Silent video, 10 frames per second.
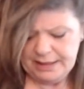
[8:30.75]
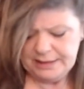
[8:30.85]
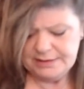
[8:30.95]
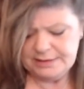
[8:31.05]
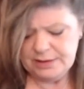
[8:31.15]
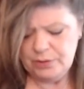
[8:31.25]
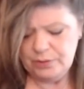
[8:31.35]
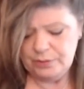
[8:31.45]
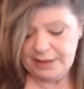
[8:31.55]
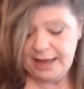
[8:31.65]

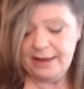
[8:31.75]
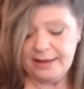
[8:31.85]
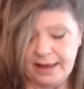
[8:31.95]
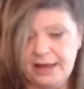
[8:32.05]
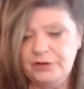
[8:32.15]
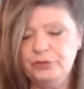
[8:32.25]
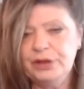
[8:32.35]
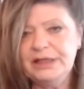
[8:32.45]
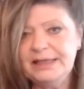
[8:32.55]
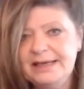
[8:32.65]
So, yeah, and
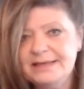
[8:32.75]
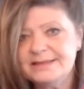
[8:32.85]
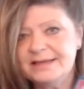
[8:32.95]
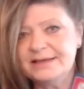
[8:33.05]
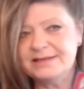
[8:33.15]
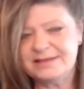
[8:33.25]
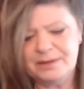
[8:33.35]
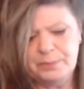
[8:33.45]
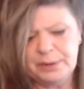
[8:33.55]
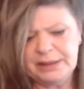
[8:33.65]
releasing
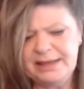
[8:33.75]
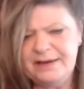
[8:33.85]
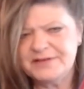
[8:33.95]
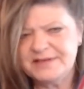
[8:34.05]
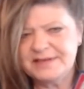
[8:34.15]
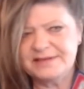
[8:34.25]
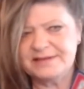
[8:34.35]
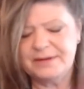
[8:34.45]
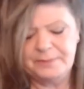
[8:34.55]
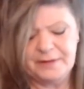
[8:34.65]
some belief
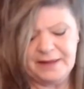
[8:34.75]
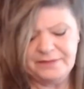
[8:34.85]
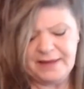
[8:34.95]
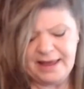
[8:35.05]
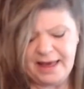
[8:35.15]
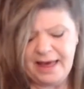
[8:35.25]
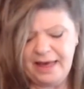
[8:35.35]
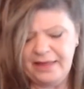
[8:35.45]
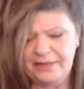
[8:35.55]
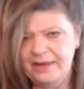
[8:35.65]
system that they
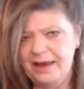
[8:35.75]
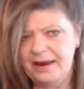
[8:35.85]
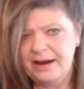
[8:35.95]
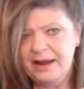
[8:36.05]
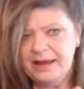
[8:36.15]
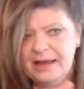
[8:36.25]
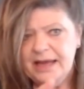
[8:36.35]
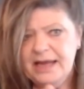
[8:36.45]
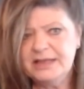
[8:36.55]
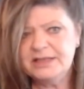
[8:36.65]
had that
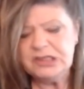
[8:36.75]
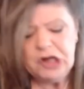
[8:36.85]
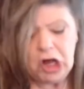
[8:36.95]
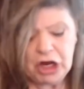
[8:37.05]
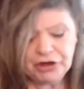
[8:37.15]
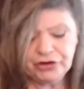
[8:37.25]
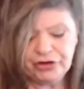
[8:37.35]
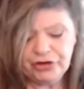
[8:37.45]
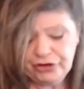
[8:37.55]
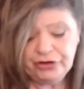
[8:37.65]
it's not
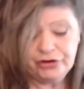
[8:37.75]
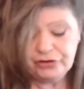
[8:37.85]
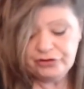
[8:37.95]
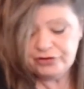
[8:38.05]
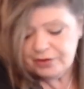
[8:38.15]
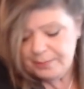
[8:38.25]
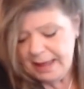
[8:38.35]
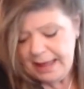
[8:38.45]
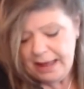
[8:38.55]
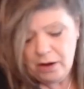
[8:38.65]
good
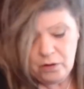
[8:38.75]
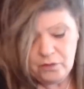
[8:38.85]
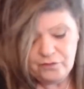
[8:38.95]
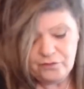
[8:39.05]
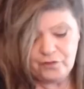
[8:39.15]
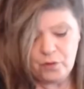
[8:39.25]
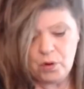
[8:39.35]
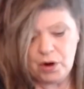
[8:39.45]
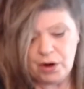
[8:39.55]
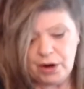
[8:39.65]
somehow
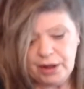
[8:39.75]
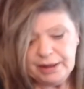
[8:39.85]
for